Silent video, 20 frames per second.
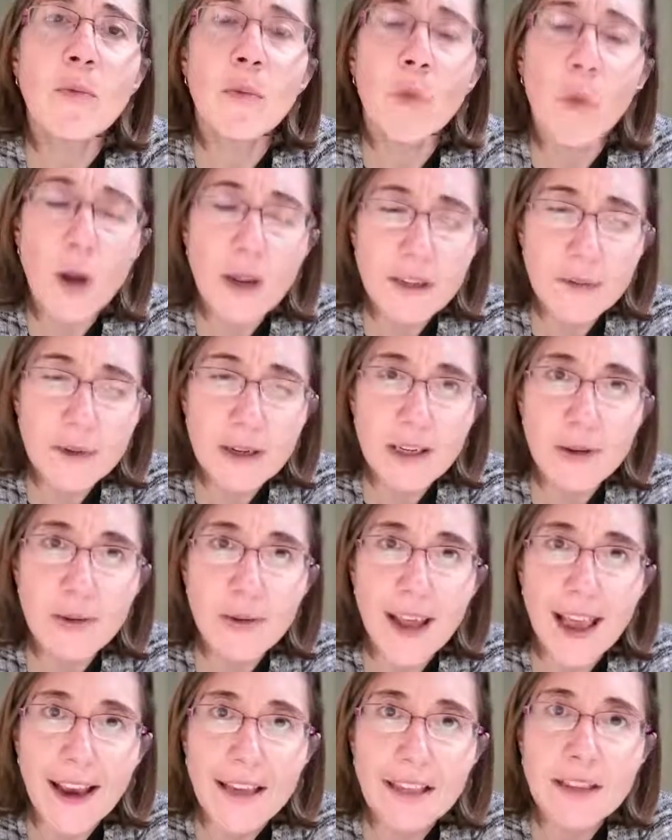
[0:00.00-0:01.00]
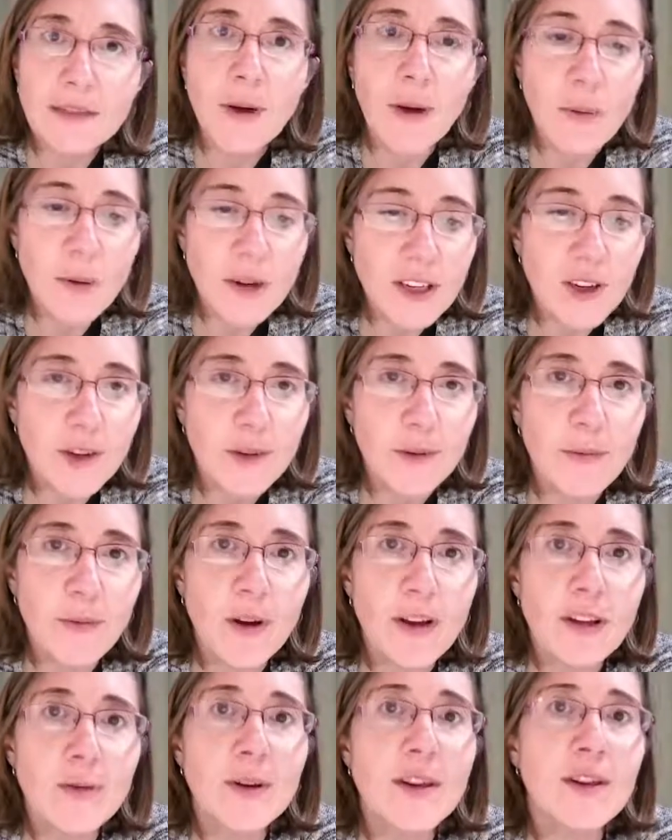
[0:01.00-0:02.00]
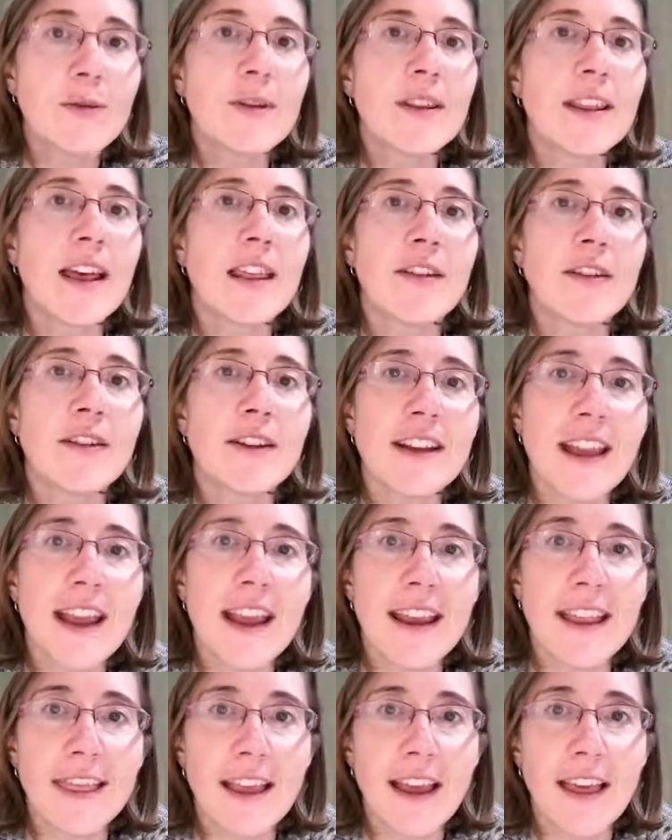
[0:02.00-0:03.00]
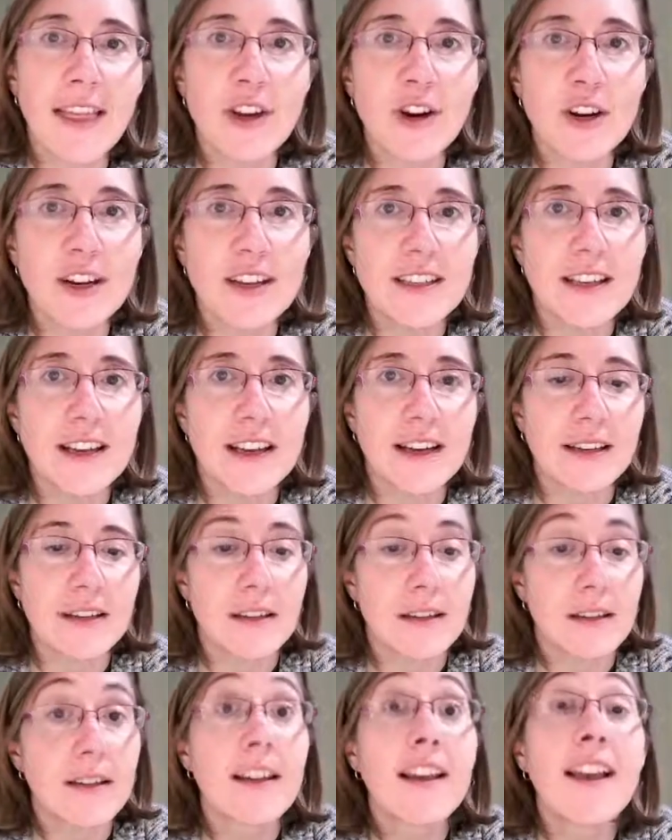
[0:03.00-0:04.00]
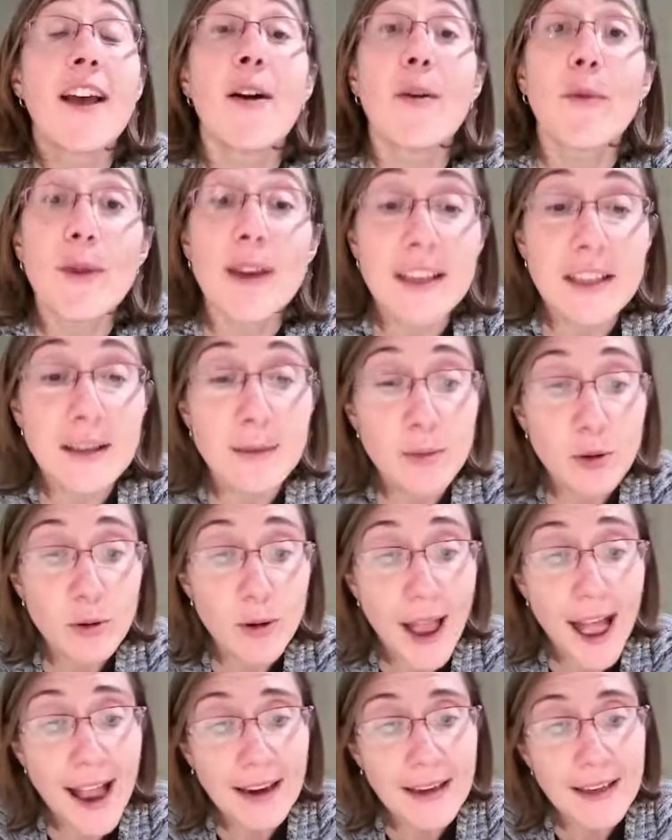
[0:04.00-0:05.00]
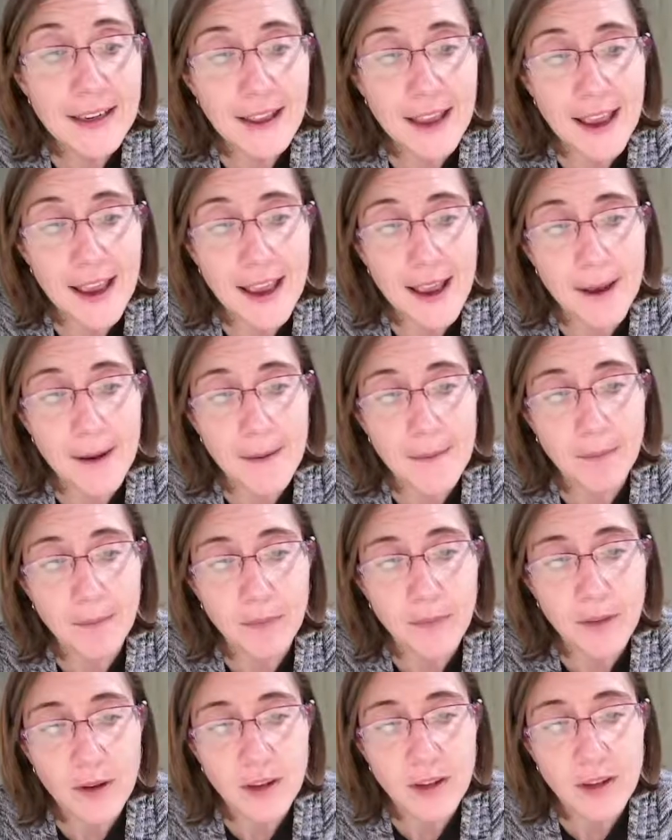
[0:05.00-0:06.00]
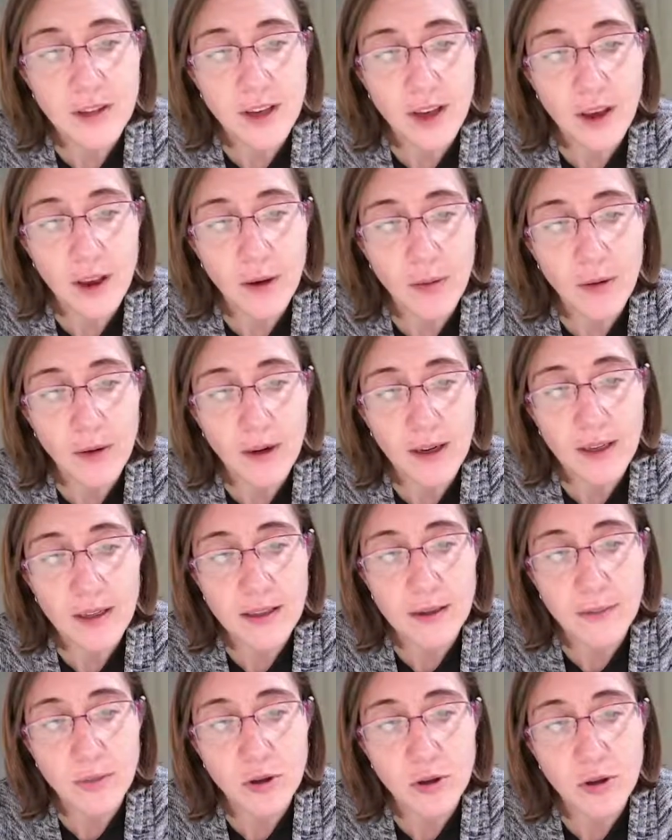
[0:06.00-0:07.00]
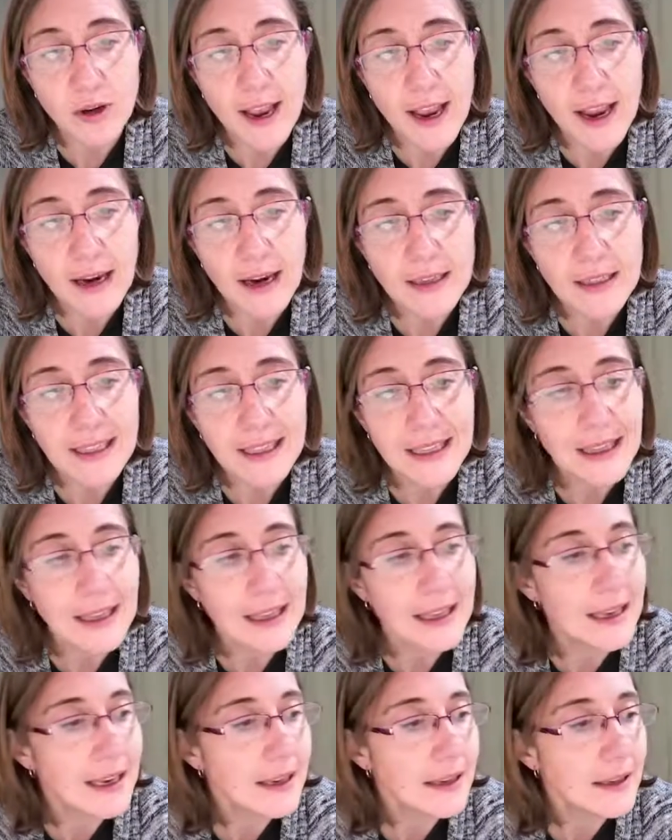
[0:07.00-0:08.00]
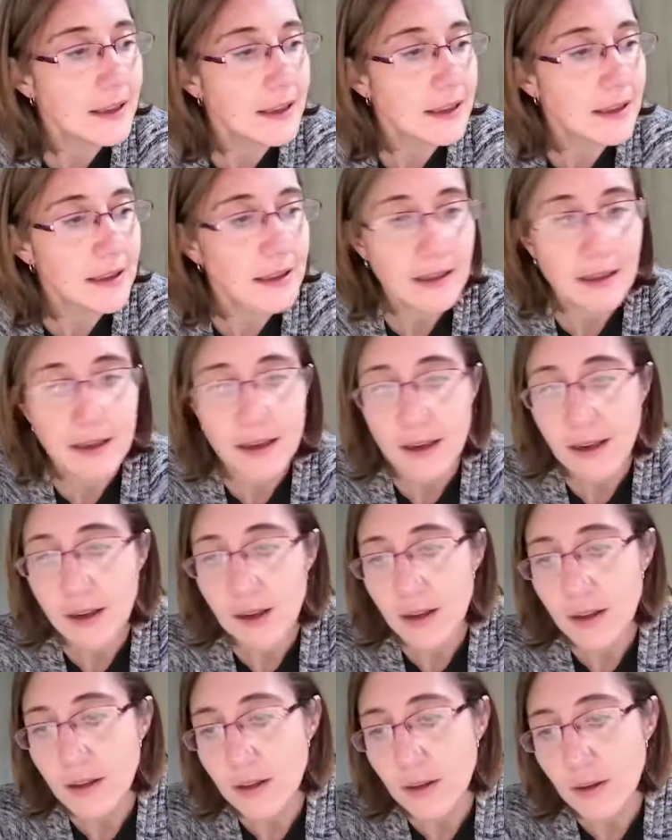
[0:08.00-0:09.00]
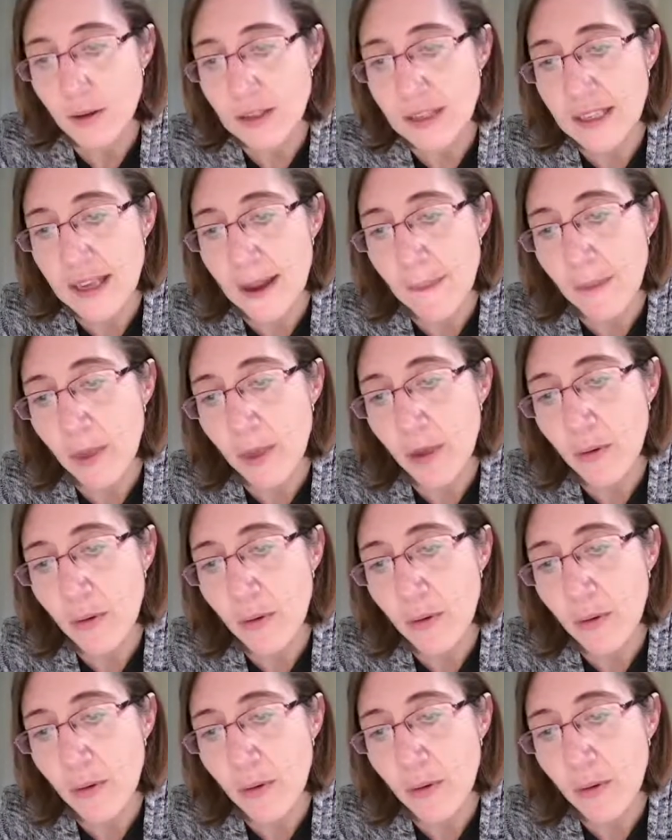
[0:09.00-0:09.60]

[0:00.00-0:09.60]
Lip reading: Then what do we do next? What do we do with that 38 and that 36? We subtract them. So we're going to subtract this. So step